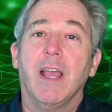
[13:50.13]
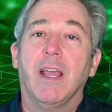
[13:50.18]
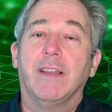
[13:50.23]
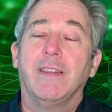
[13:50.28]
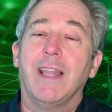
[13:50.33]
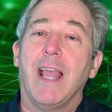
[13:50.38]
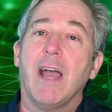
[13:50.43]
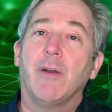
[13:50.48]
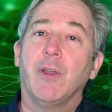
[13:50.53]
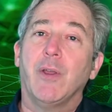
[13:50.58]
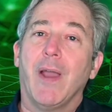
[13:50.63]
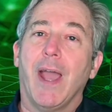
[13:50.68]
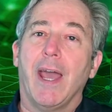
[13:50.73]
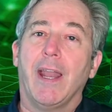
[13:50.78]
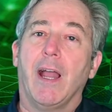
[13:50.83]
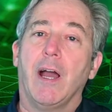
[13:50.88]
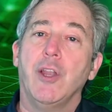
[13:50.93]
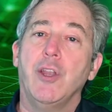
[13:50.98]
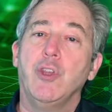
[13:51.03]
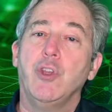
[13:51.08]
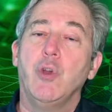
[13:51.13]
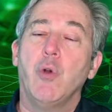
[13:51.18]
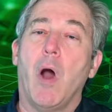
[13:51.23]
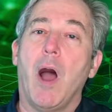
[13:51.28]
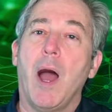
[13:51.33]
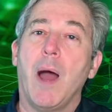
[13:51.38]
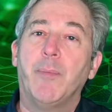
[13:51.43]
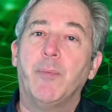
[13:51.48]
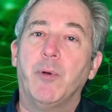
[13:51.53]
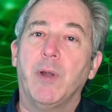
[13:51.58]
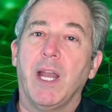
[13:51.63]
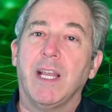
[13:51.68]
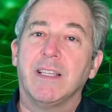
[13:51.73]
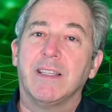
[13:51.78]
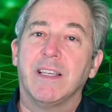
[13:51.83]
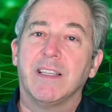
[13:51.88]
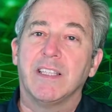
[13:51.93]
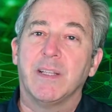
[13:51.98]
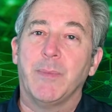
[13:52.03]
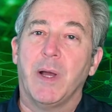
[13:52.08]
Now you add a new operating
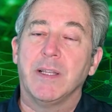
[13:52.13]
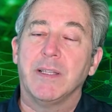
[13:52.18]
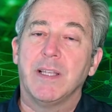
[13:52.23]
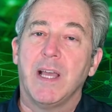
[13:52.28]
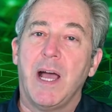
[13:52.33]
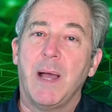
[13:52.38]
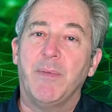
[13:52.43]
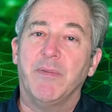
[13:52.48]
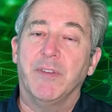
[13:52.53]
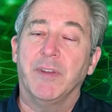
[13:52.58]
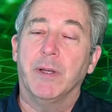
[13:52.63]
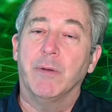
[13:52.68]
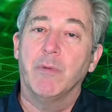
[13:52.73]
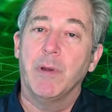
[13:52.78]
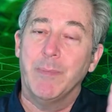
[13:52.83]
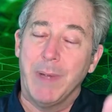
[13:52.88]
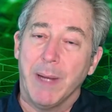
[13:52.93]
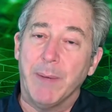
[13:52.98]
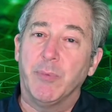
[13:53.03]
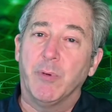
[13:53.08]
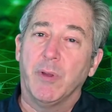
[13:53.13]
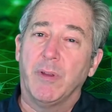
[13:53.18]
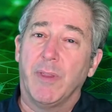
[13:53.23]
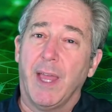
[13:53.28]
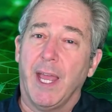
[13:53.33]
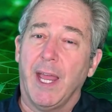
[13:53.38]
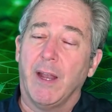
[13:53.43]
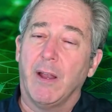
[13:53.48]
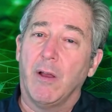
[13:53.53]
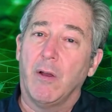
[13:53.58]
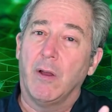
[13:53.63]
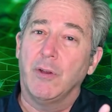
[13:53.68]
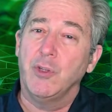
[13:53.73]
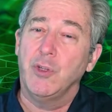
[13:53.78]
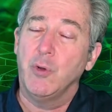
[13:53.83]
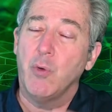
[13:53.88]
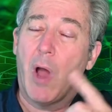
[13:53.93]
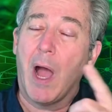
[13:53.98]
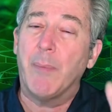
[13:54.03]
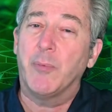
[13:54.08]
system on top of it. Remember that
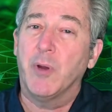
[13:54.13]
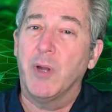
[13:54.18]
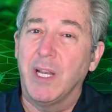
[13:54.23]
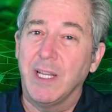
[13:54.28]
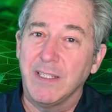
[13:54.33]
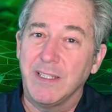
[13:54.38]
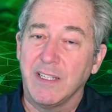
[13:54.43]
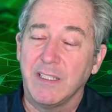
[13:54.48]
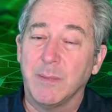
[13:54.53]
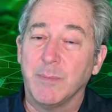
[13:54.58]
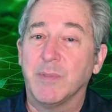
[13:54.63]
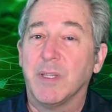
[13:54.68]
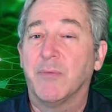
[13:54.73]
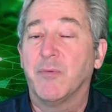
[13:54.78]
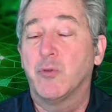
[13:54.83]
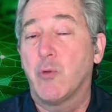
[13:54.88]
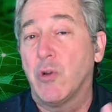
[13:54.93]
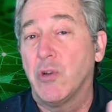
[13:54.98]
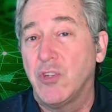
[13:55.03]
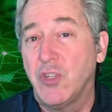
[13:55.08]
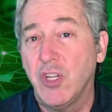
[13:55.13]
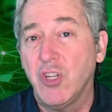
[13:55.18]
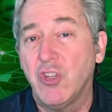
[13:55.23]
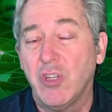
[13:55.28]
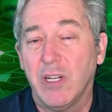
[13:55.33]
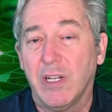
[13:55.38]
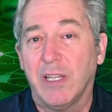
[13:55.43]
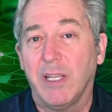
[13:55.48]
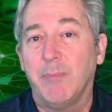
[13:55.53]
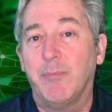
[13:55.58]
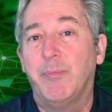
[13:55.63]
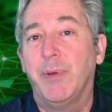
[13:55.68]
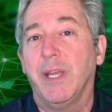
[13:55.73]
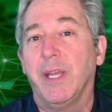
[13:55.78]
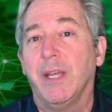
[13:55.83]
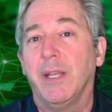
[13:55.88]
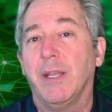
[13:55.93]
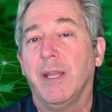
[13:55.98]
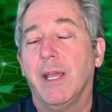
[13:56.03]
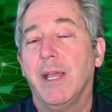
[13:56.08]
new operating systems have traditionally
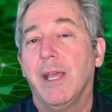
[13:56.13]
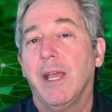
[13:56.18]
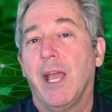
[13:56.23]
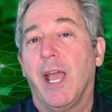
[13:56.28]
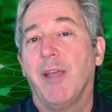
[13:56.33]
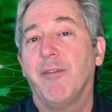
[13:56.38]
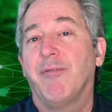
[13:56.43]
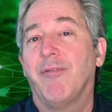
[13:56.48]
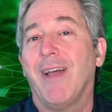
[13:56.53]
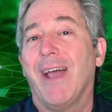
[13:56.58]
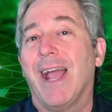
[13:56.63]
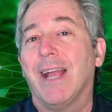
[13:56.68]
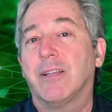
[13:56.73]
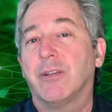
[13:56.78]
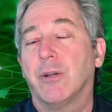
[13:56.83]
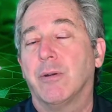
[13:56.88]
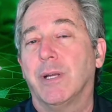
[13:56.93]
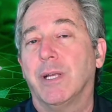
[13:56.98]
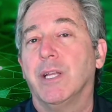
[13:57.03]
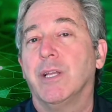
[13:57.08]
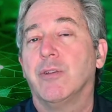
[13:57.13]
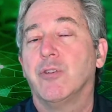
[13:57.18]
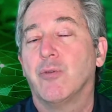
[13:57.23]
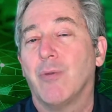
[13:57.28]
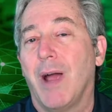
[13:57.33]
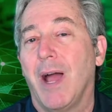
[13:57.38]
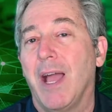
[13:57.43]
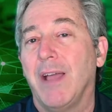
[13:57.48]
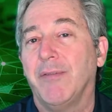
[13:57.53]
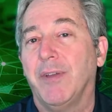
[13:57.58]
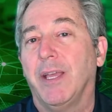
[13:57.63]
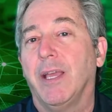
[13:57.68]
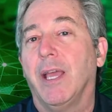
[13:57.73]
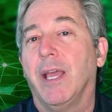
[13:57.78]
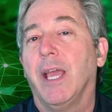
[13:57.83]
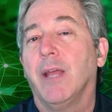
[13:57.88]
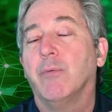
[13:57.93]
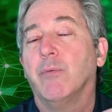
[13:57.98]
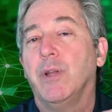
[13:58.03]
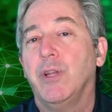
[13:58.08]
been a factor in driving
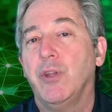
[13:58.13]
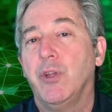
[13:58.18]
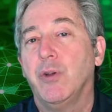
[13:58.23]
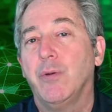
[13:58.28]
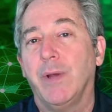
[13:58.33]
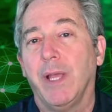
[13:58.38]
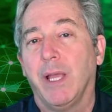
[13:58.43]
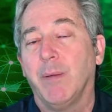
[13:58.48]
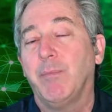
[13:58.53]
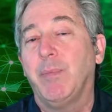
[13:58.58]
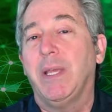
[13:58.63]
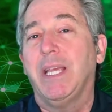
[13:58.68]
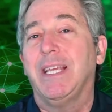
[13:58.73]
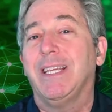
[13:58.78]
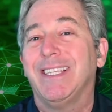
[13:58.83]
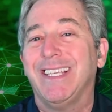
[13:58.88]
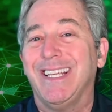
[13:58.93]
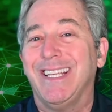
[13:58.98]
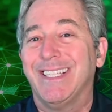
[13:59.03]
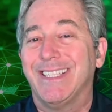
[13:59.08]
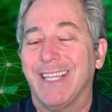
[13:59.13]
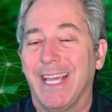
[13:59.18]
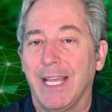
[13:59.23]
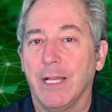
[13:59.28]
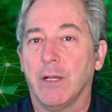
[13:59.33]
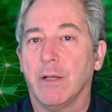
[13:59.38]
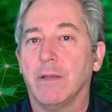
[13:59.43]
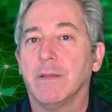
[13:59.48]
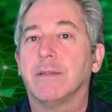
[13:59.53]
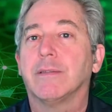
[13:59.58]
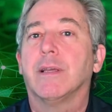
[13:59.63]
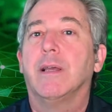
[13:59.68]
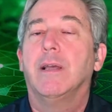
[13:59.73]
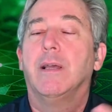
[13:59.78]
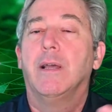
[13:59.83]
and renewing PC sales.